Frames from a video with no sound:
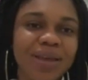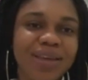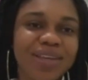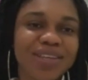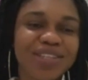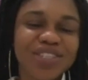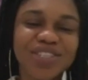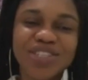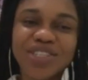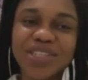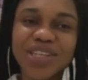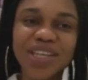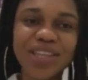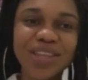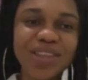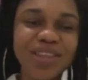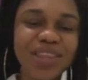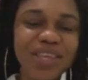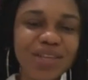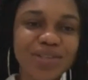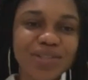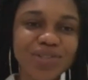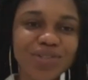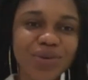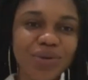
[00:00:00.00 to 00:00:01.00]
she didn't
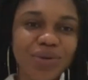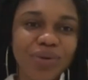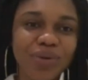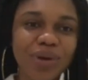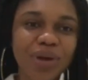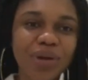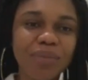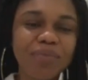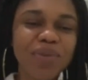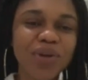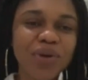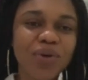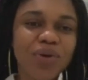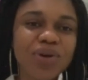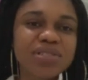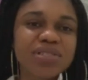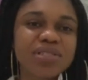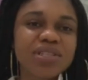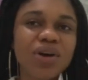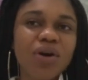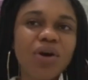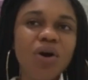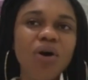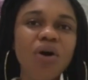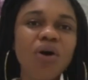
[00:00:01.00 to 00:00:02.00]
think so because
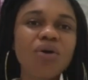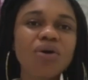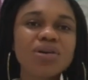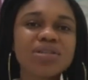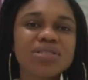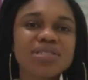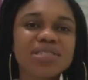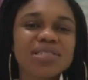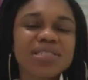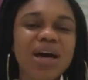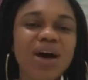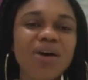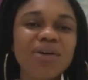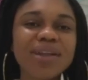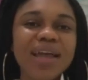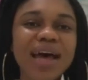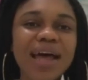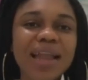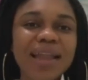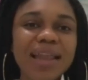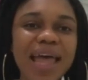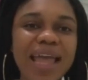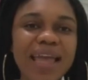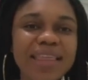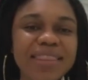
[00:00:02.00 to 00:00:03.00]
they all sound
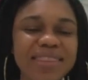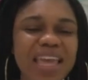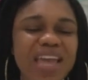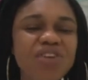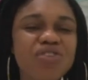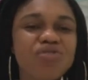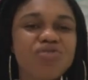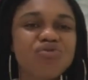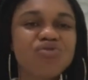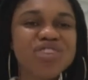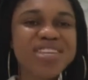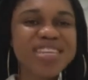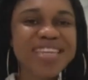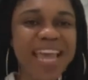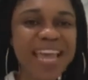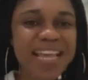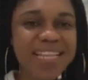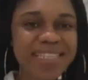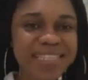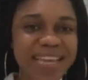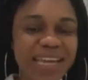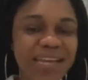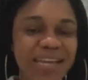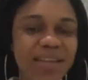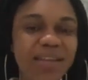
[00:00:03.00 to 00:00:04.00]
alike. They
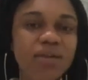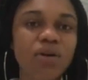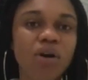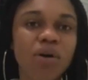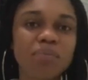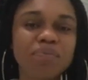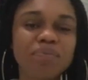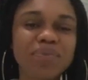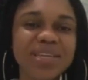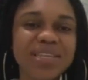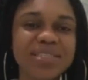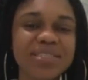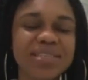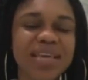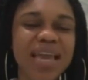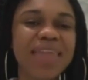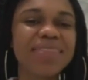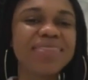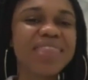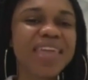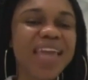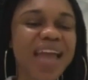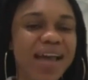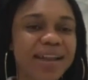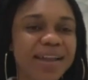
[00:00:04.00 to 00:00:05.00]
created gqom beats
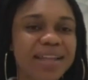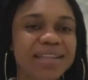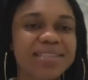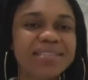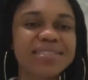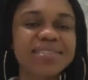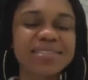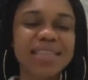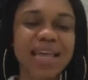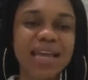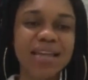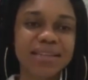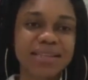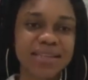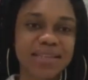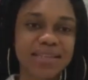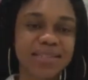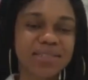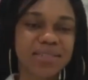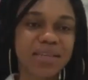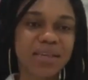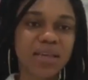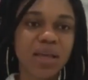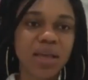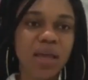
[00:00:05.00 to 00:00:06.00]
and they understand
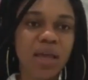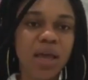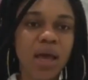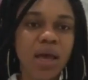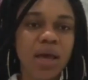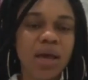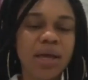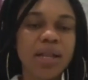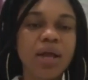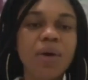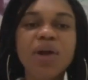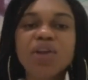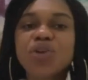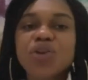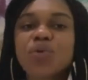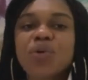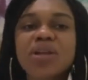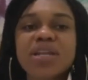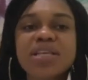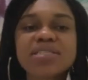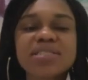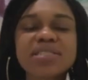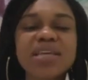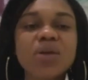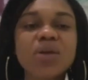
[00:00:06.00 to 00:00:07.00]
it. Now I do
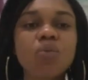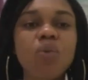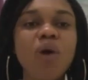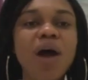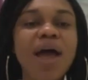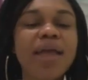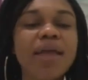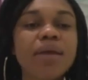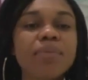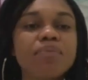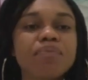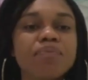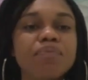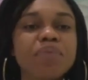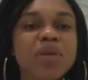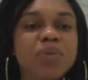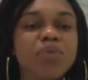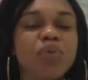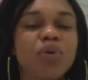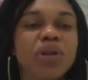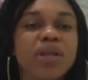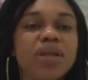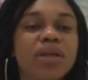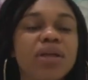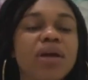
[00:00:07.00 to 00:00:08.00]
understand why
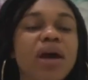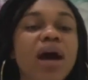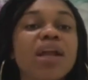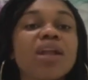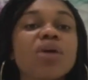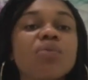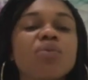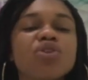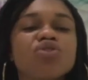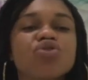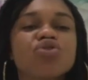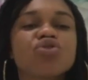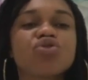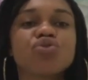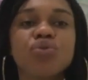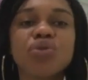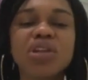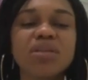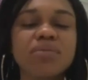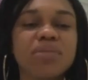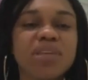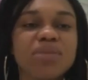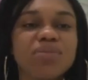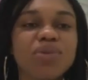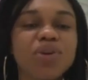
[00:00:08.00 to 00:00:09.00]
people in Ghana were
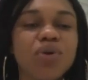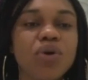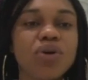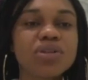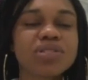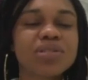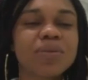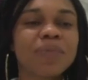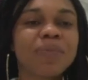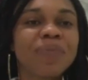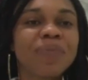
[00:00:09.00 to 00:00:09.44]
trolling me because